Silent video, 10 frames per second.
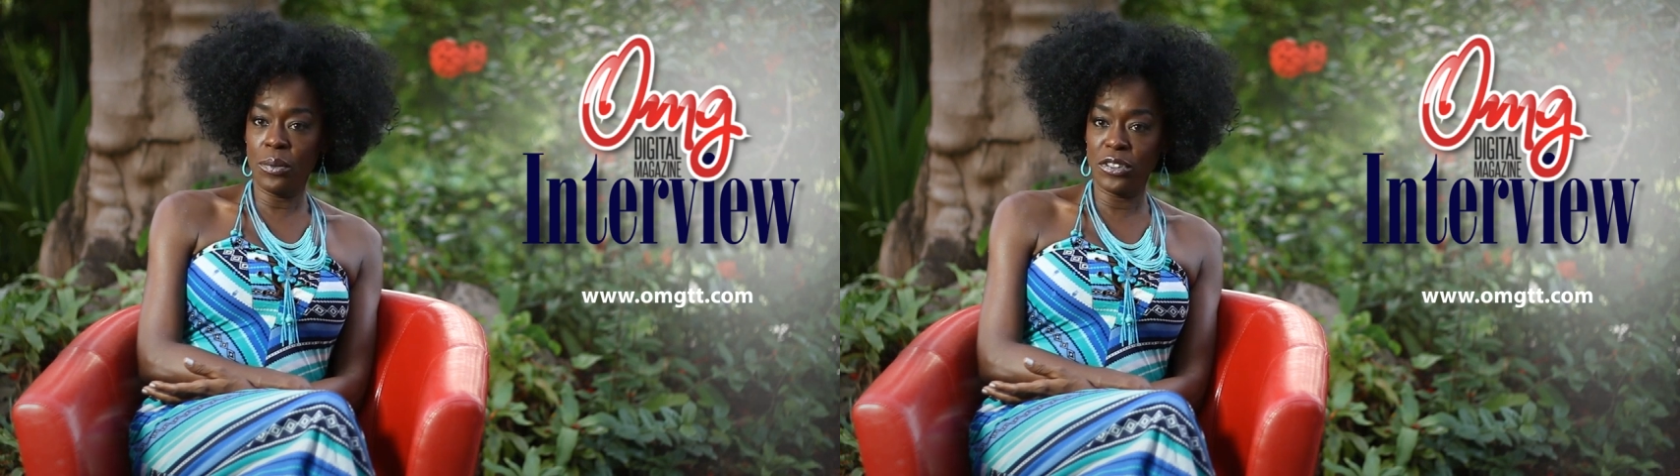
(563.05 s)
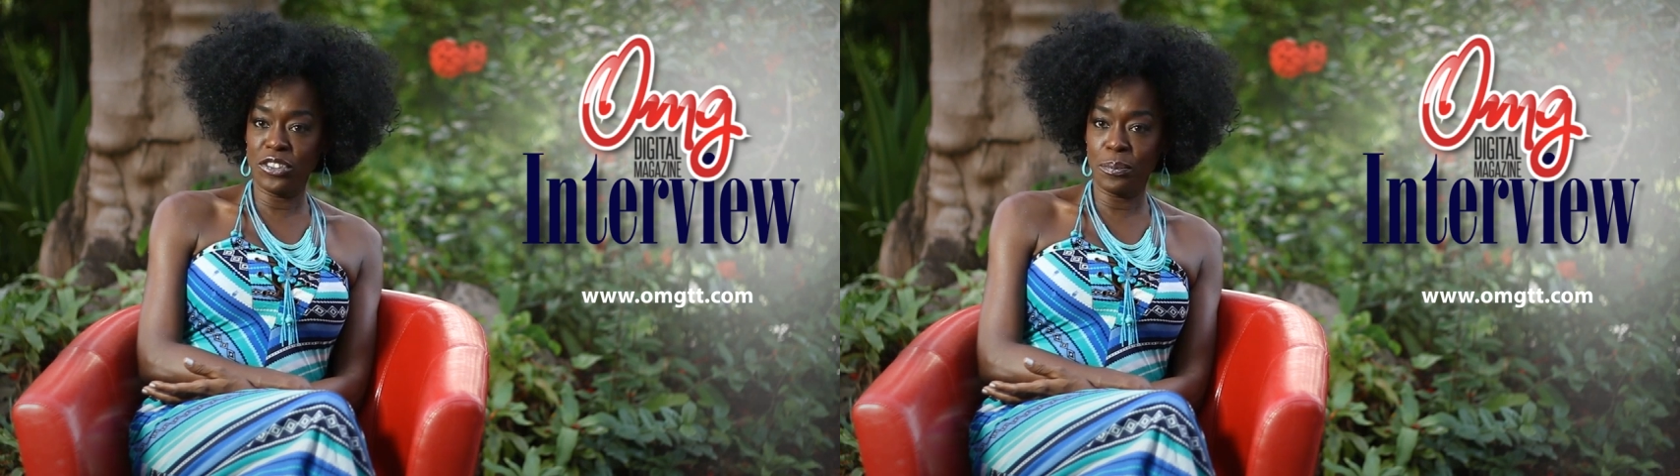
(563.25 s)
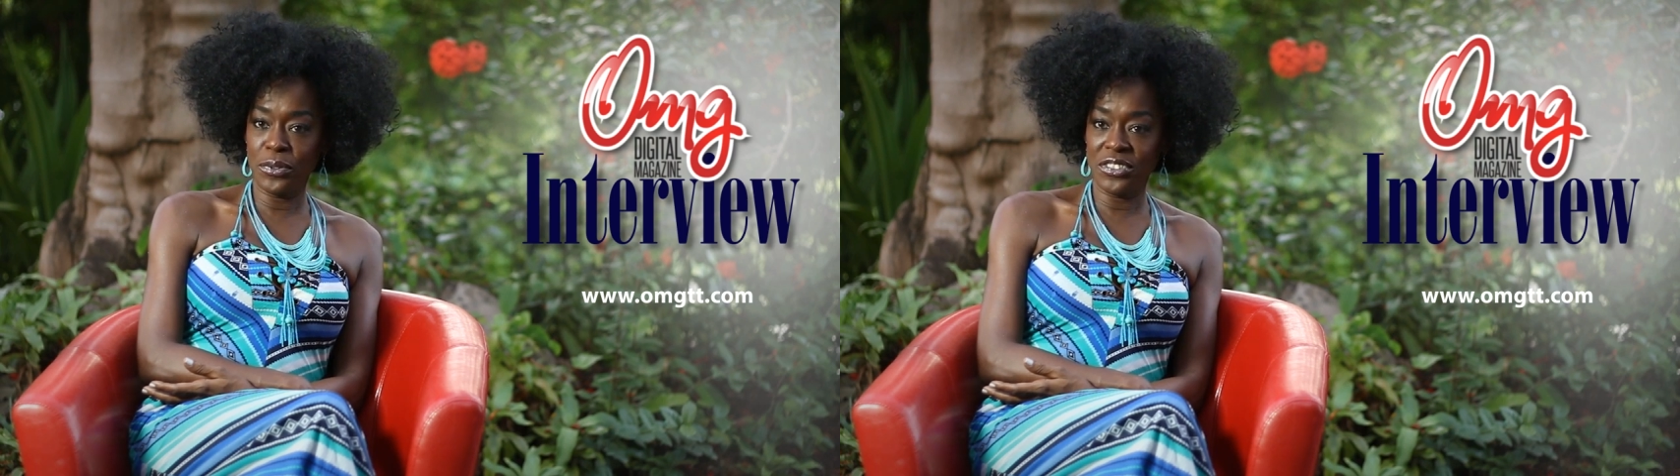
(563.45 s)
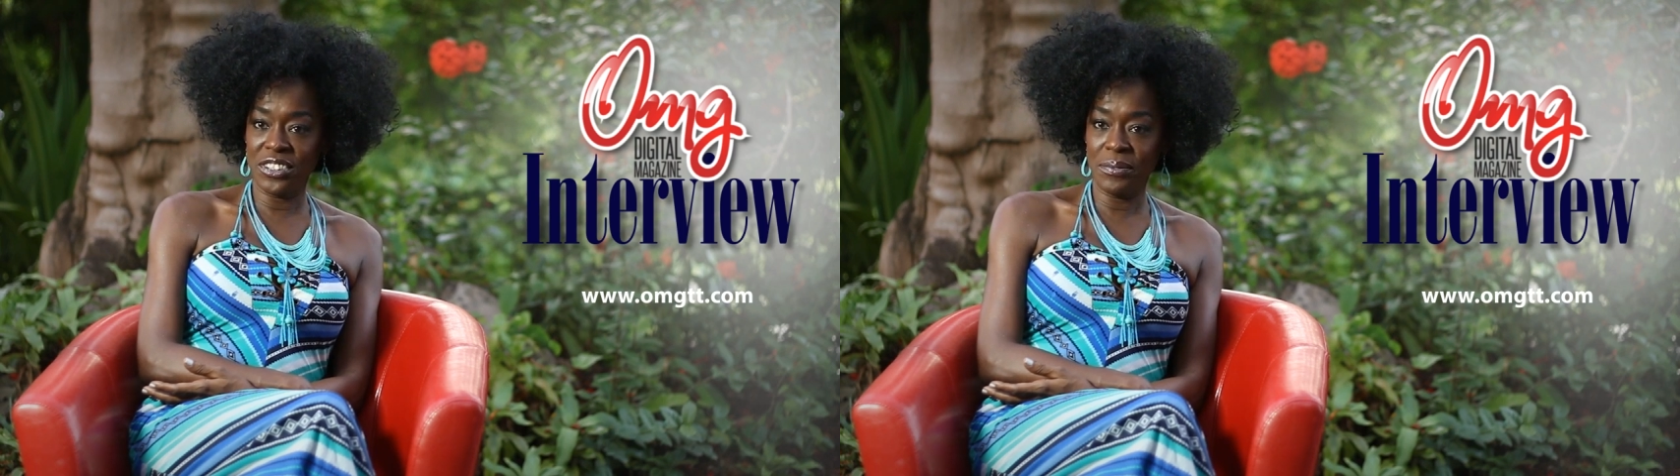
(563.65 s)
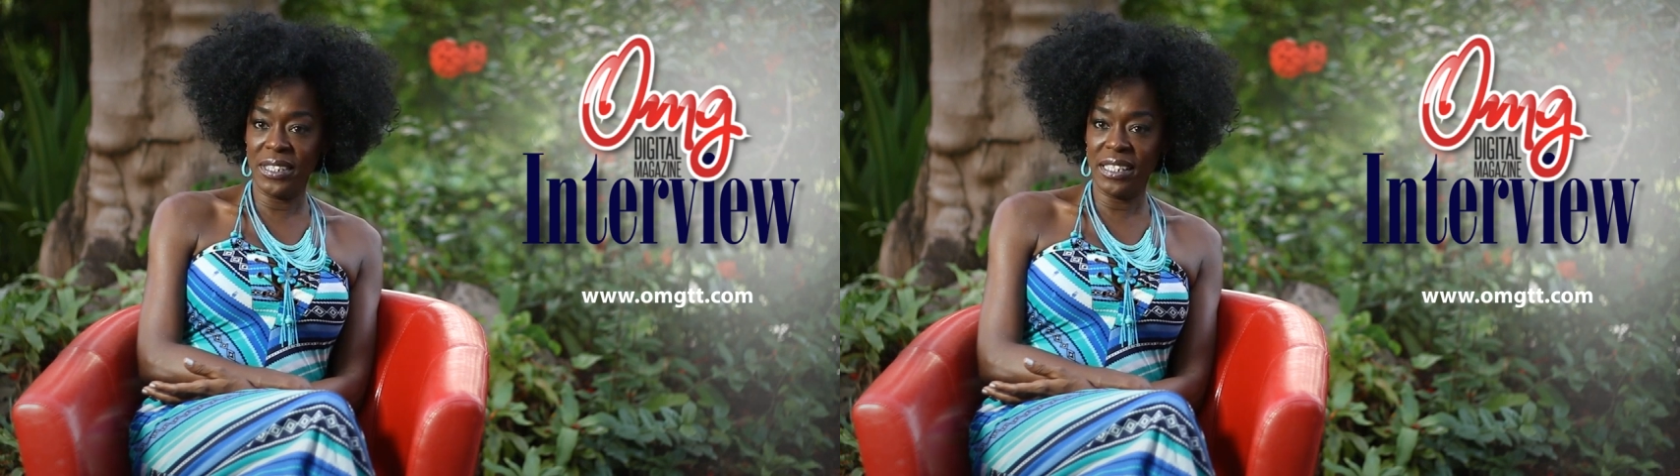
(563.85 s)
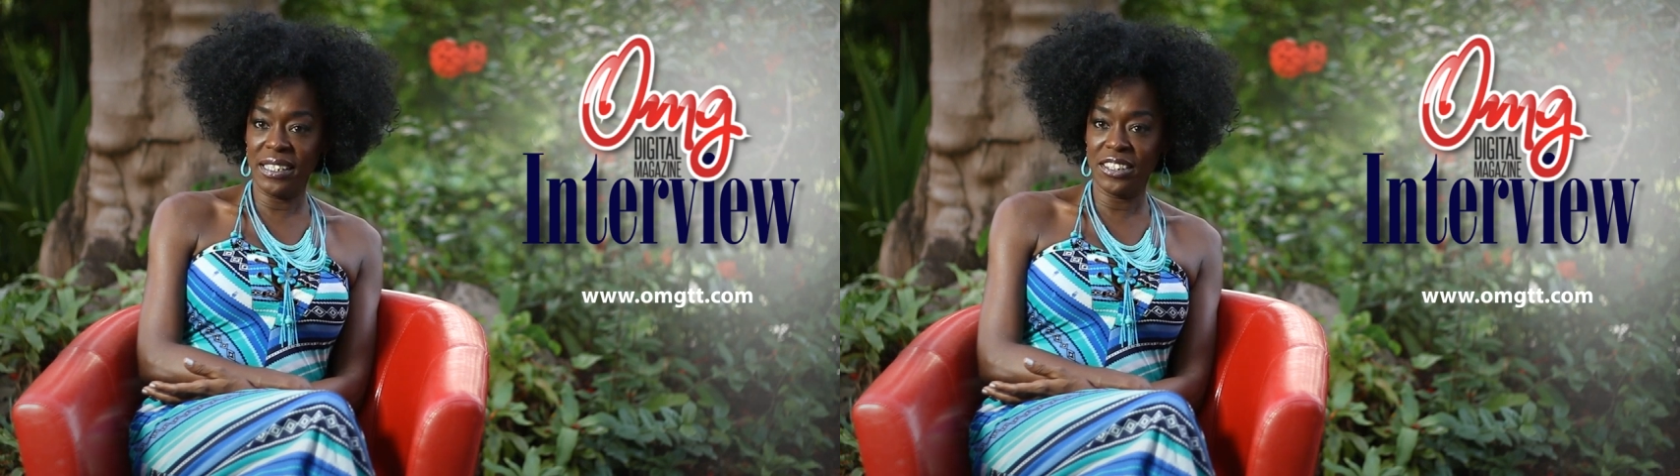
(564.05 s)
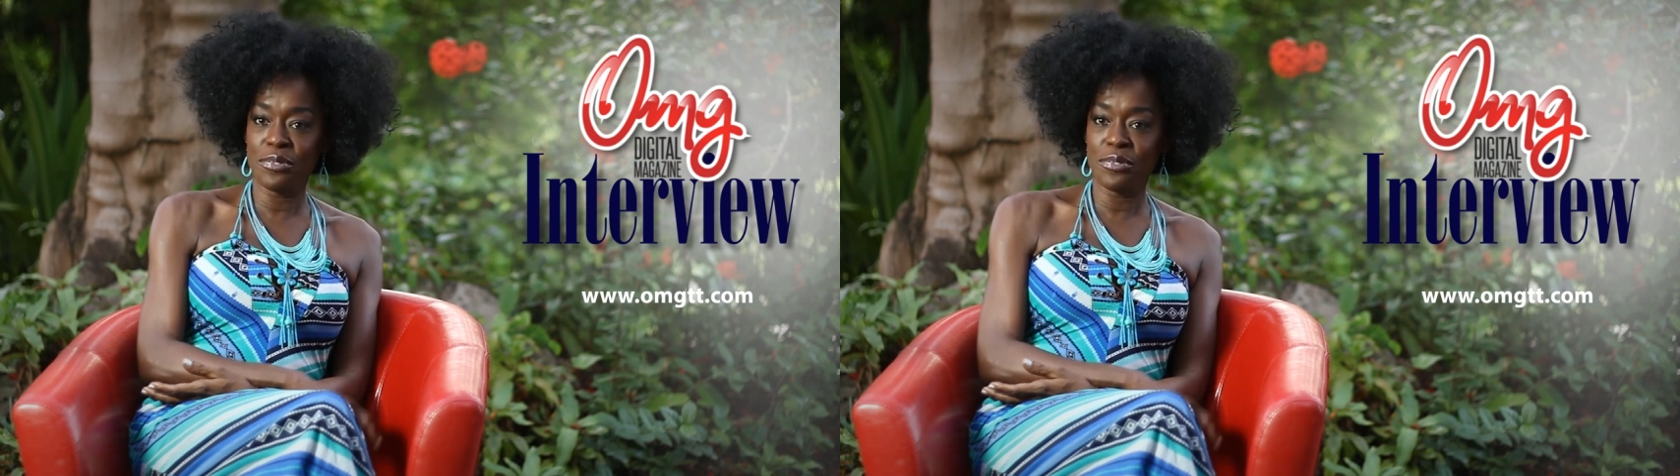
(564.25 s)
was supposed to be,